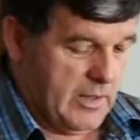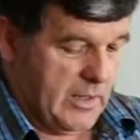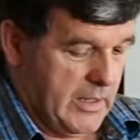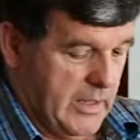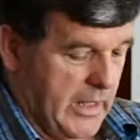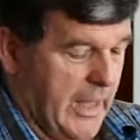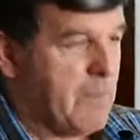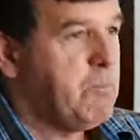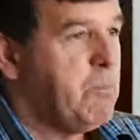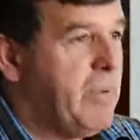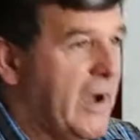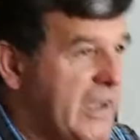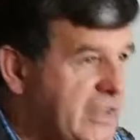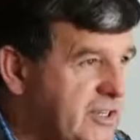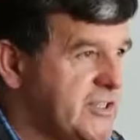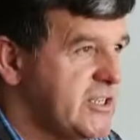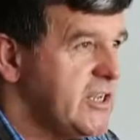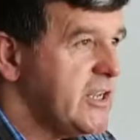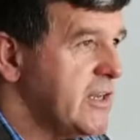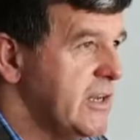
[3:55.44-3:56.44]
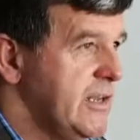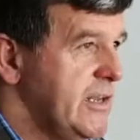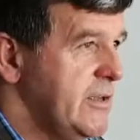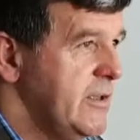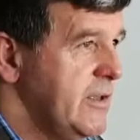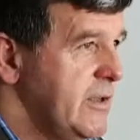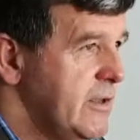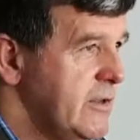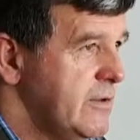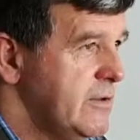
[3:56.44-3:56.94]
are basically
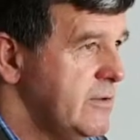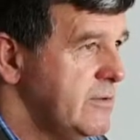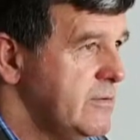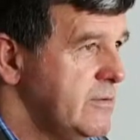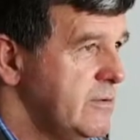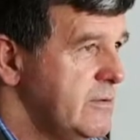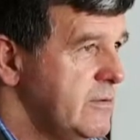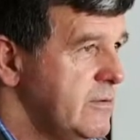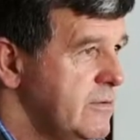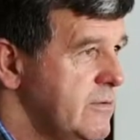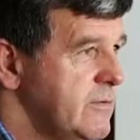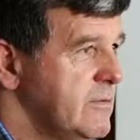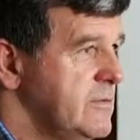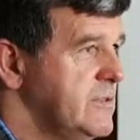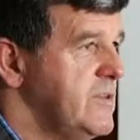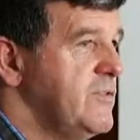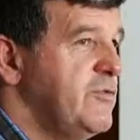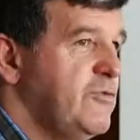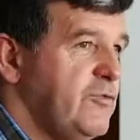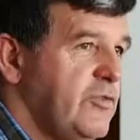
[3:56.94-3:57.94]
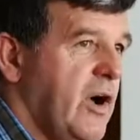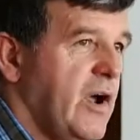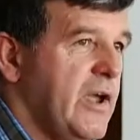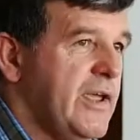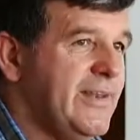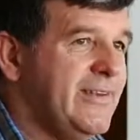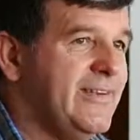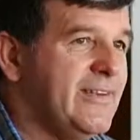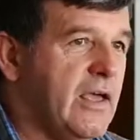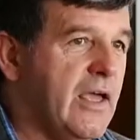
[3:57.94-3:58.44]

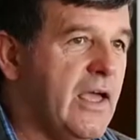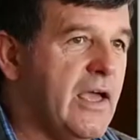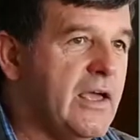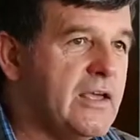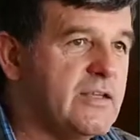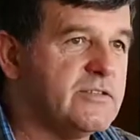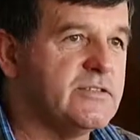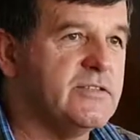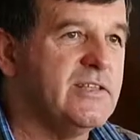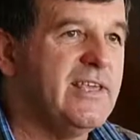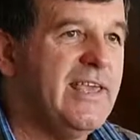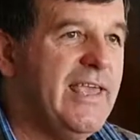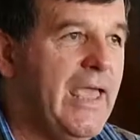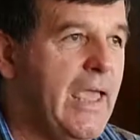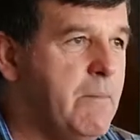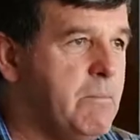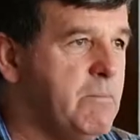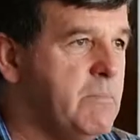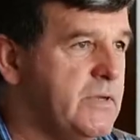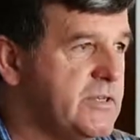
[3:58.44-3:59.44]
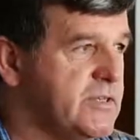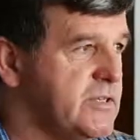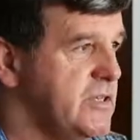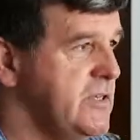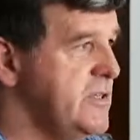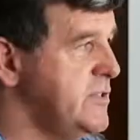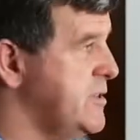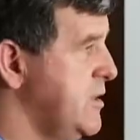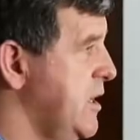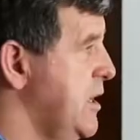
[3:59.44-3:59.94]
defined as the
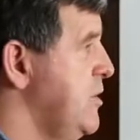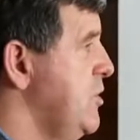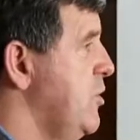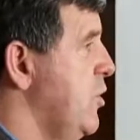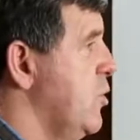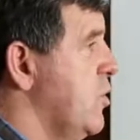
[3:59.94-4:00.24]
embassies in your